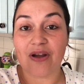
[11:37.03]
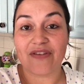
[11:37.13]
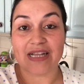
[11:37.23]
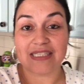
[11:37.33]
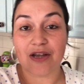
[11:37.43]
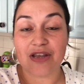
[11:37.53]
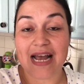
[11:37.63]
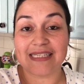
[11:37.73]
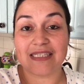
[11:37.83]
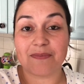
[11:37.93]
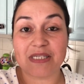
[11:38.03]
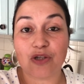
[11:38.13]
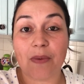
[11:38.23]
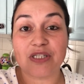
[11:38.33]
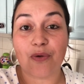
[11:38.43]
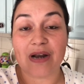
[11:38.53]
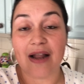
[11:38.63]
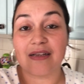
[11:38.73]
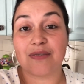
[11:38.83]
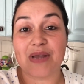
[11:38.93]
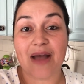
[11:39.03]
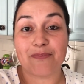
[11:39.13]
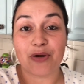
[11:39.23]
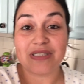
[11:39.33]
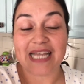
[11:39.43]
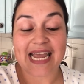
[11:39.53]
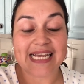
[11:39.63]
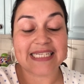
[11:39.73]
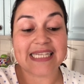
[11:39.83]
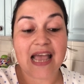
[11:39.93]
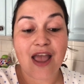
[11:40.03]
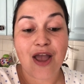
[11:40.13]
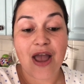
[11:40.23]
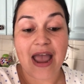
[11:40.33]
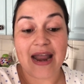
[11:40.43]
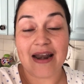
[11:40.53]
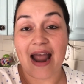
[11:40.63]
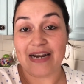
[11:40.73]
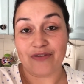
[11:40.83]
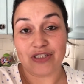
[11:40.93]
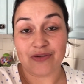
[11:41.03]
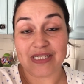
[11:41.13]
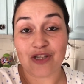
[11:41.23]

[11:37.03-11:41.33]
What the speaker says: I forgot to tell you guys, there's been so much going on because we have birthdays and anniversaries.